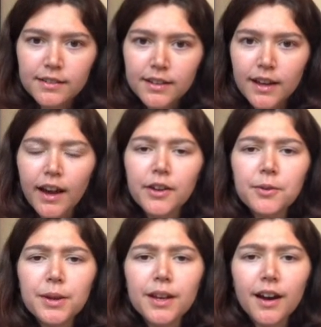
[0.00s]
How do
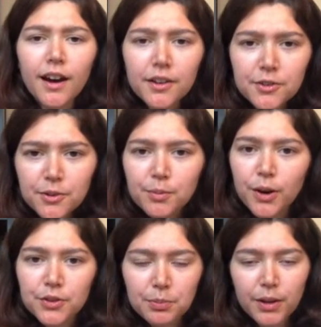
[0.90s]
we undo
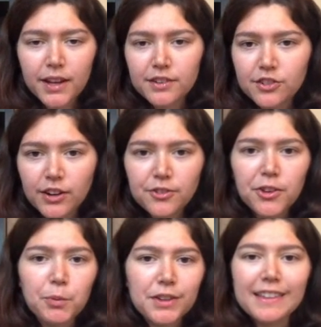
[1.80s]
multiplying generally?
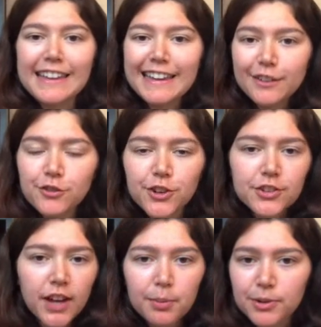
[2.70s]
What's the inverse
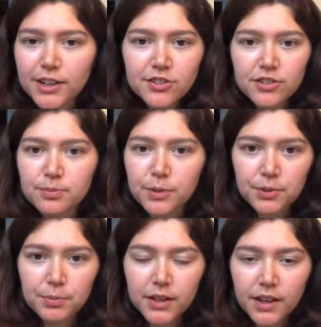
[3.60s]
operation of
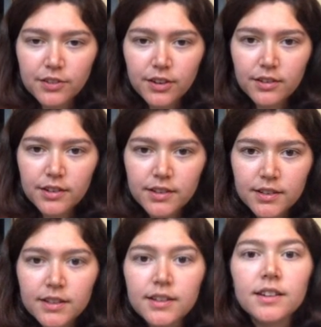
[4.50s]
multiplication?
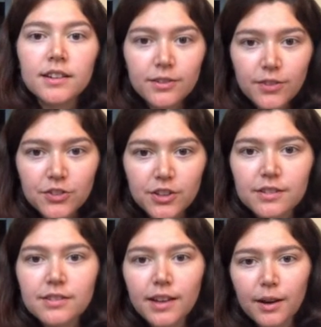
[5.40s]
Division.
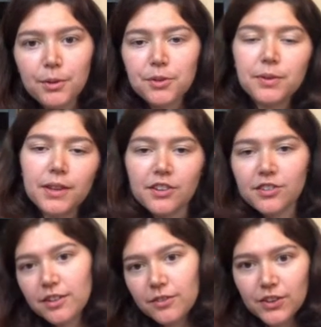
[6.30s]
Yeah,
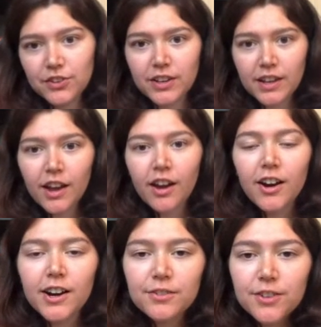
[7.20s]
multiplication and division are
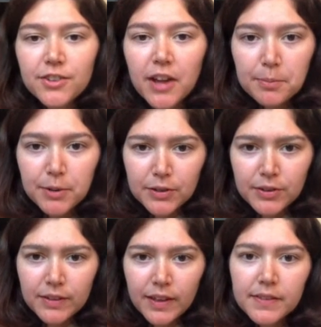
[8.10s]
inverse operations
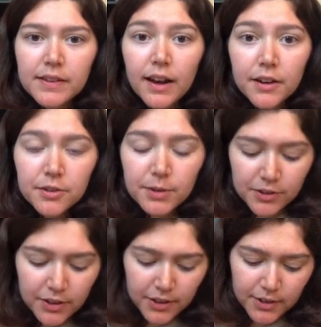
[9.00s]
that undo each
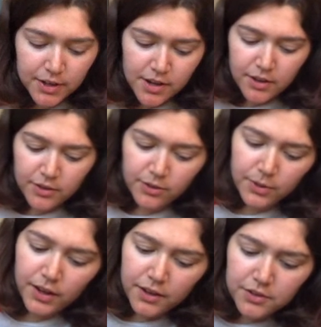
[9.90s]
other. So we
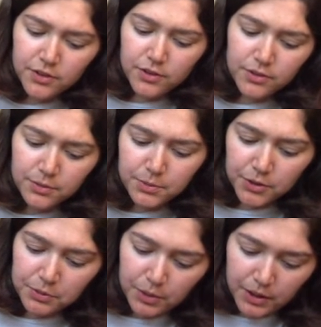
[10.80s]
undo
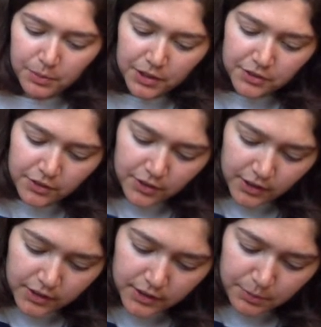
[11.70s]
multiplying by
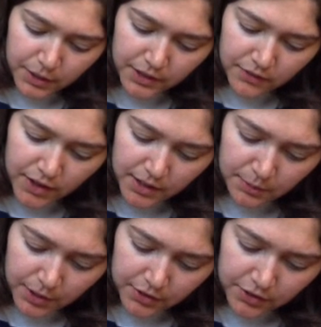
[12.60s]
2/3 by dividing
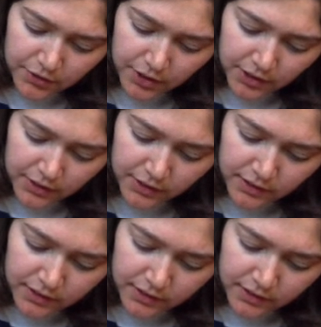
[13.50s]
by 2/3.